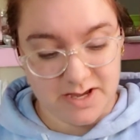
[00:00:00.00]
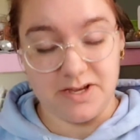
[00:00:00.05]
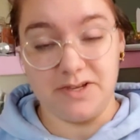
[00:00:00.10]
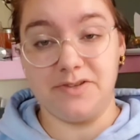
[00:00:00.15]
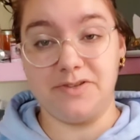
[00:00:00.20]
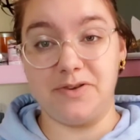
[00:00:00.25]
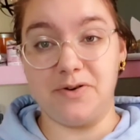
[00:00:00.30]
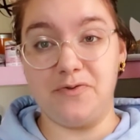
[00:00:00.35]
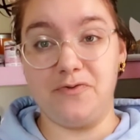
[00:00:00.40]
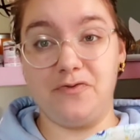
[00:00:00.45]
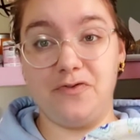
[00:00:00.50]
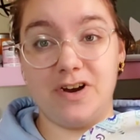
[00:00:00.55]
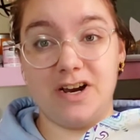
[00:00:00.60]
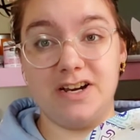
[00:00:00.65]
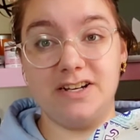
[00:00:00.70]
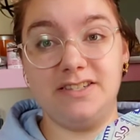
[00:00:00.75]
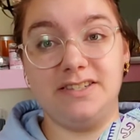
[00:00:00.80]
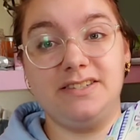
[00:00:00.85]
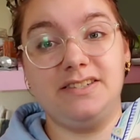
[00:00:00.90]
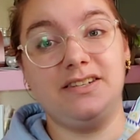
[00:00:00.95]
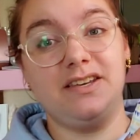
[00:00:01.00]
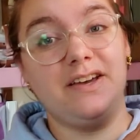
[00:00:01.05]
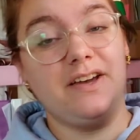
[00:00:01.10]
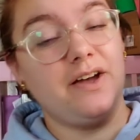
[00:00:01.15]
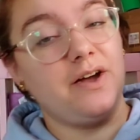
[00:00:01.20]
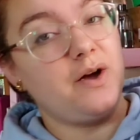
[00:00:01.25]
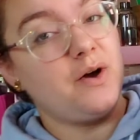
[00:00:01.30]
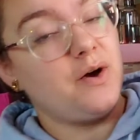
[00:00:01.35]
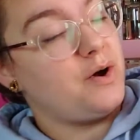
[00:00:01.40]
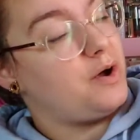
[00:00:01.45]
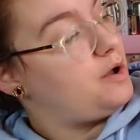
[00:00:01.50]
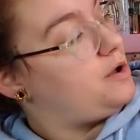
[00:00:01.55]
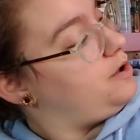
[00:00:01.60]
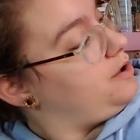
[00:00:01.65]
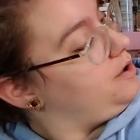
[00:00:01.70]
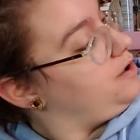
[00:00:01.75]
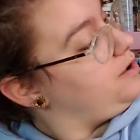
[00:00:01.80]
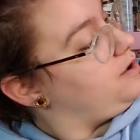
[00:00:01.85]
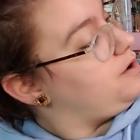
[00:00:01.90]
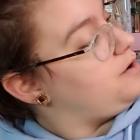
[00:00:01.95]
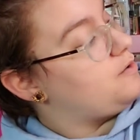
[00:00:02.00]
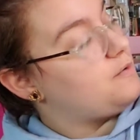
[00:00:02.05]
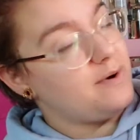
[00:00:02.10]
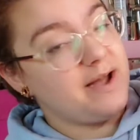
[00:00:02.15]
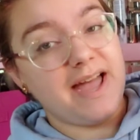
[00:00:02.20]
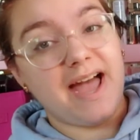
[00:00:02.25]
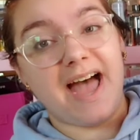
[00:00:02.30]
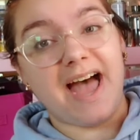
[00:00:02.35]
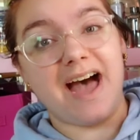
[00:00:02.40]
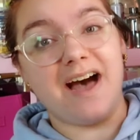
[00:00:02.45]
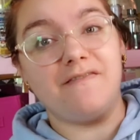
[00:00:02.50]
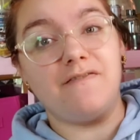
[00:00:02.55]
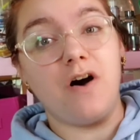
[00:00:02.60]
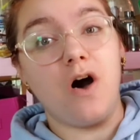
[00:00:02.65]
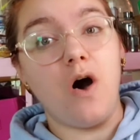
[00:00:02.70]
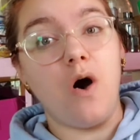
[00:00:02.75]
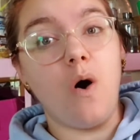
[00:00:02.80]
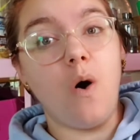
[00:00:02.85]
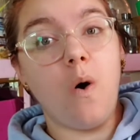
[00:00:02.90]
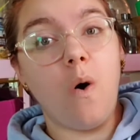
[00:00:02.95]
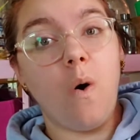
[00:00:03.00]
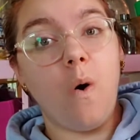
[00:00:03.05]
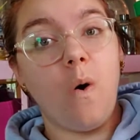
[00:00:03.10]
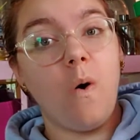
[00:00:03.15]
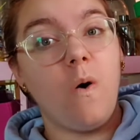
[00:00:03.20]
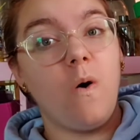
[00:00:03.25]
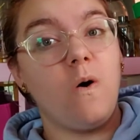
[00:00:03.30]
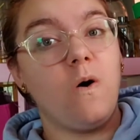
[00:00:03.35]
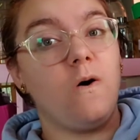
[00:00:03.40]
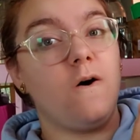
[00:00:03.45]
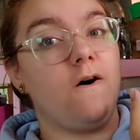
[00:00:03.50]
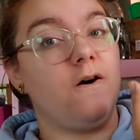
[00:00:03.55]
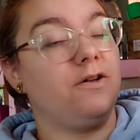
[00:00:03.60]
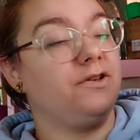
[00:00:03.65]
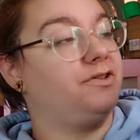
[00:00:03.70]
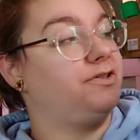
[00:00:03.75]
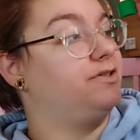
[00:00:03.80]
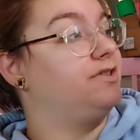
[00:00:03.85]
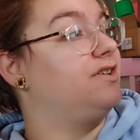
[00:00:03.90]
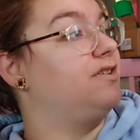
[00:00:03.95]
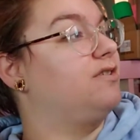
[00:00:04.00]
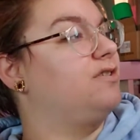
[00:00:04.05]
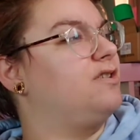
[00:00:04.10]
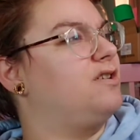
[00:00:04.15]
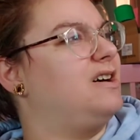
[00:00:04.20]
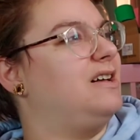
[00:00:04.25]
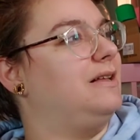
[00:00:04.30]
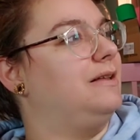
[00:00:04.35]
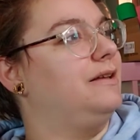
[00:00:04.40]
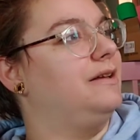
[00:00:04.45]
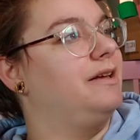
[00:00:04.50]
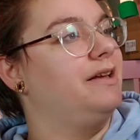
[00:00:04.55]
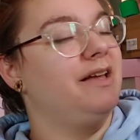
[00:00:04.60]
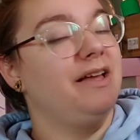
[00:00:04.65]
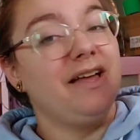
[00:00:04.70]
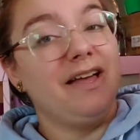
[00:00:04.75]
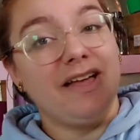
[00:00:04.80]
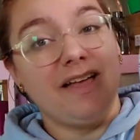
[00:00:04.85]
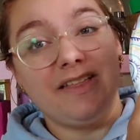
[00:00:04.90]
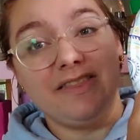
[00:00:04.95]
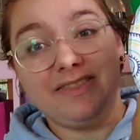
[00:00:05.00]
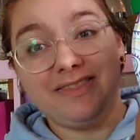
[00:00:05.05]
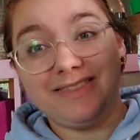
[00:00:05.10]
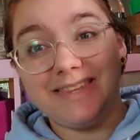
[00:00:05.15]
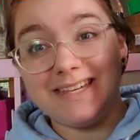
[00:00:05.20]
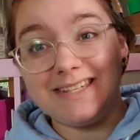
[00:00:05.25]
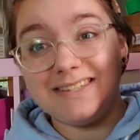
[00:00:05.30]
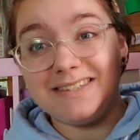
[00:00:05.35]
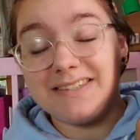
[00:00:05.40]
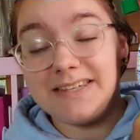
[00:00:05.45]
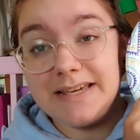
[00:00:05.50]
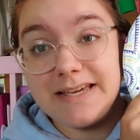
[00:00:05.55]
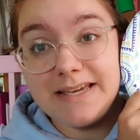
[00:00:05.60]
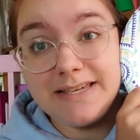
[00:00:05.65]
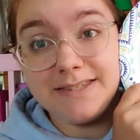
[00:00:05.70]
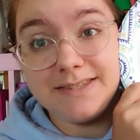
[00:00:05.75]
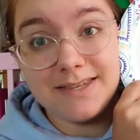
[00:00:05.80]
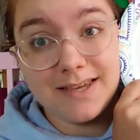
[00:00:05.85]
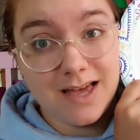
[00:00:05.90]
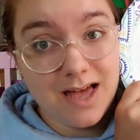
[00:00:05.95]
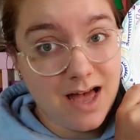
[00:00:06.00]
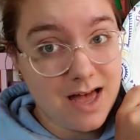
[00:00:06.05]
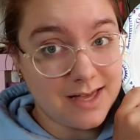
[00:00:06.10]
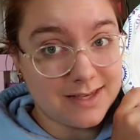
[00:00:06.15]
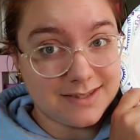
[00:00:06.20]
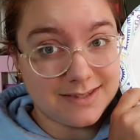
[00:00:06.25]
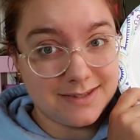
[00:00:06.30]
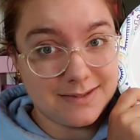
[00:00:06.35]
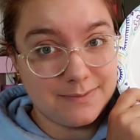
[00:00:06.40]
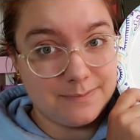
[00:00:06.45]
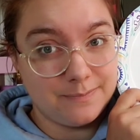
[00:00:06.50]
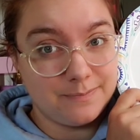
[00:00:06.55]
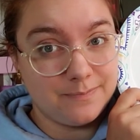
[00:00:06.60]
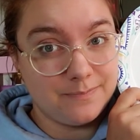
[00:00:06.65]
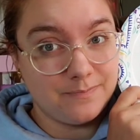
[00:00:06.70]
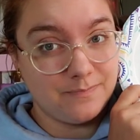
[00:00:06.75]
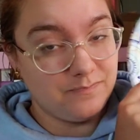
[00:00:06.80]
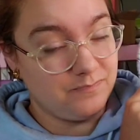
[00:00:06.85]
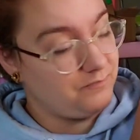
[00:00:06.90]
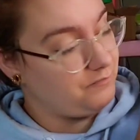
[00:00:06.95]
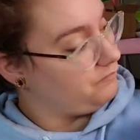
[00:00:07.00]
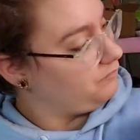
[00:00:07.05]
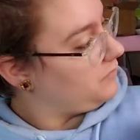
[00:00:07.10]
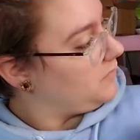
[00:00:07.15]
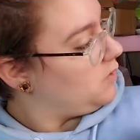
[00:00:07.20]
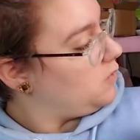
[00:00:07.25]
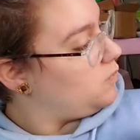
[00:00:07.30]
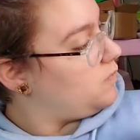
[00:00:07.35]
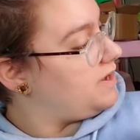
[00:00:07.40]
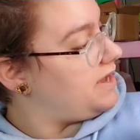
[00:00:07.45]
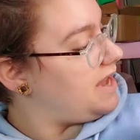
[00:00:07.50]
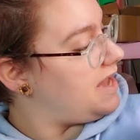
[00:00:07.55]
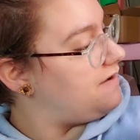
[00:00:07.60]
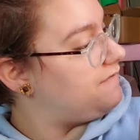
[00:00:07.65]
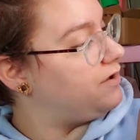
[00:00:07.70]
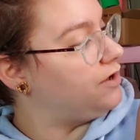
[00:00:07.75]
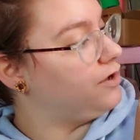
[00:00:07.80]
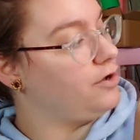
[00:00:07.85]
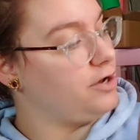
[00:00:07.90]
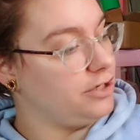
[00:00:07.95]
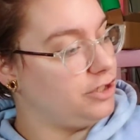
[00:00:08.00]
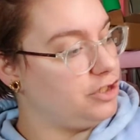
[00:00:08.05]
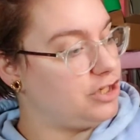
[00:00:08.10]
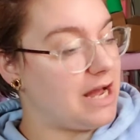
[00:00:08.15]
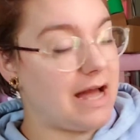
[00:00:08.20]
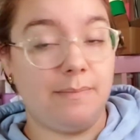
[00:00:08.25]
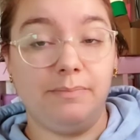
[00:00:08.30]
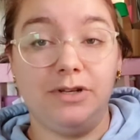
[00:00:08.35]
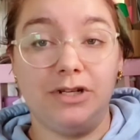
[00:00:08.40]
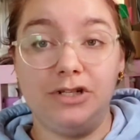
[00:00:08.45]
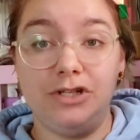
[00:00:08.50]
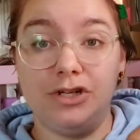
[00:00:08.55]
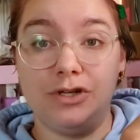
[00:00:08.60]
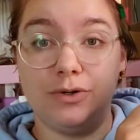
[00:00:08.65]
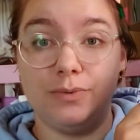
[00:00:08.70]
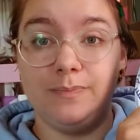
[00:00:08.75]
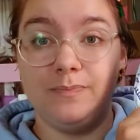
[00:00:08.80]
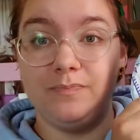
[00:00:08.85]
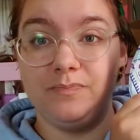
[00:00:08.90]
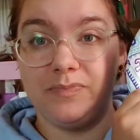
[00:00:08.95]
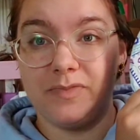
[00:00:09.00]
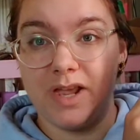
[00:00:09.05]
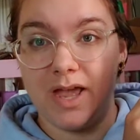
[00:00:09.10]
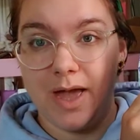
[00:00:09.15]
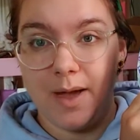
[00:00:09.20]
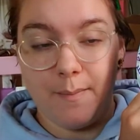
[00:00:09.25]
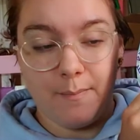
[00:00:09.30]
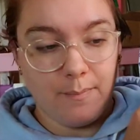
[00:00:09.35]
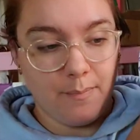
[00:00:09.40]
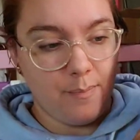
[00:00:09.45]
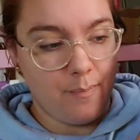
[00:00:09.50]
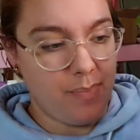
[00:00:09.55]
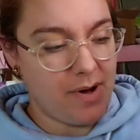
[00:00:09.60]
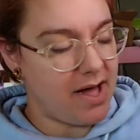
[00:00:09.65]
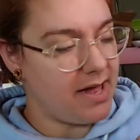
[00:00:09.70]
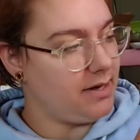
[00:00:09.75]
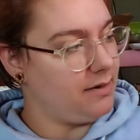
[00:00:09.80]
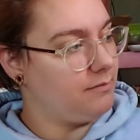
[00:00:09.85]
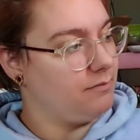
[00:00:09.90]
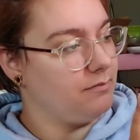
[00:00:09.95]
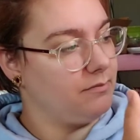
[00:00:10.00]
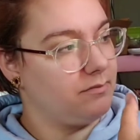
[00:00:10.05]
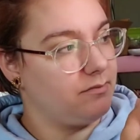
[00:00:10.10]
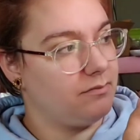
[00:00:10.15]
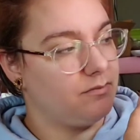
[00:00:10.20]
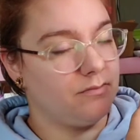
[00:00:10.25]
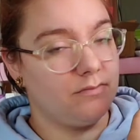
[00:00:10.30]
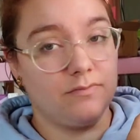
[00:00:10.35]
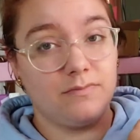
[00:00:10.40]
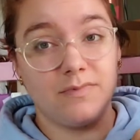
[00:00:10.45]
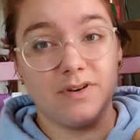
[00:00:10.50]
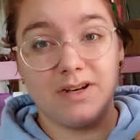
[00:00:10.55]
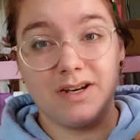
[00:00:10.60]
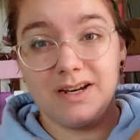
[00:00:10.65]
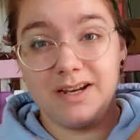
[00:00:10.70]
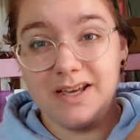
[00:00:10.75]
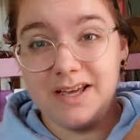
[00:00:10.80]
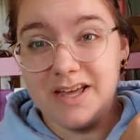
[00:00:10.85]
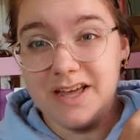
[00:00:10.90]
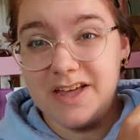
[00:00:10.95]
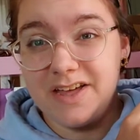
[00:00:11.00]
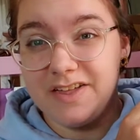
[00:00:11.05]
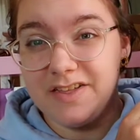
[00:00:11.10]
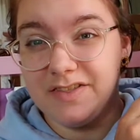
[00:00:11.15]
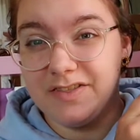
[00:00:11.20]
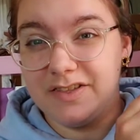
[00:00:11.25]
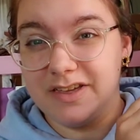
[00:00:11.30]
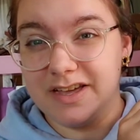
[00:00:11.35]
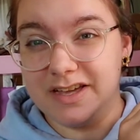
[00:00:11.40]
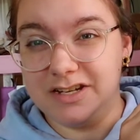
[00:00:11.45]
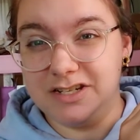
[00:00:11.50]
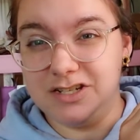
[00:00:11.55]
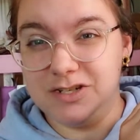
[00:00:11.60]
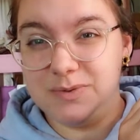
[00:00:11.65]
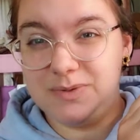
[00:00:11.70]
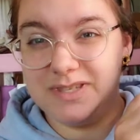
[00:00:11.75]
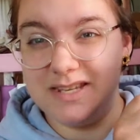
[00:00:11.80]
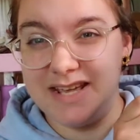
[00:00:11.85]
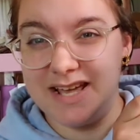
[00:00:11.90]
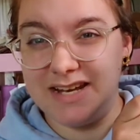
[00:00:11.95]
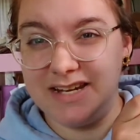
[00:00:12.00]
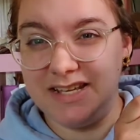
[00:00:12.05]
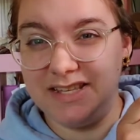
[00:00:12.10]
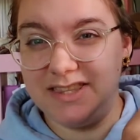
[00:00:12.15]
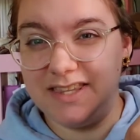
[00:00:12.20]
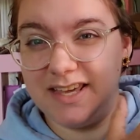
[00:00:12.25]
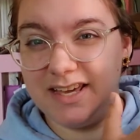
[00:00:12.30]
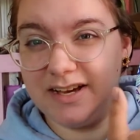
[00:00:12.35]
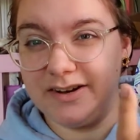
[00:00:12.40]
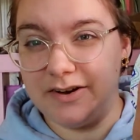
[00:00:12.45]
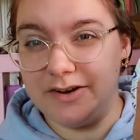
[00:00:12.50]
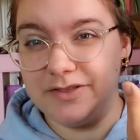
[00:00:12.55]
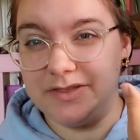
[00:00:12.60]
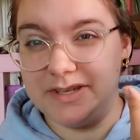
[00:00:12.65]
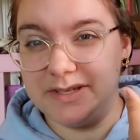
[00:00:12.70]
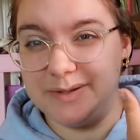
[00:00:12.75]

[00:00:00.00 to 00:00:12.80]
So first, we have a whole circle. This is us. We have a good job to do, but do you see anything on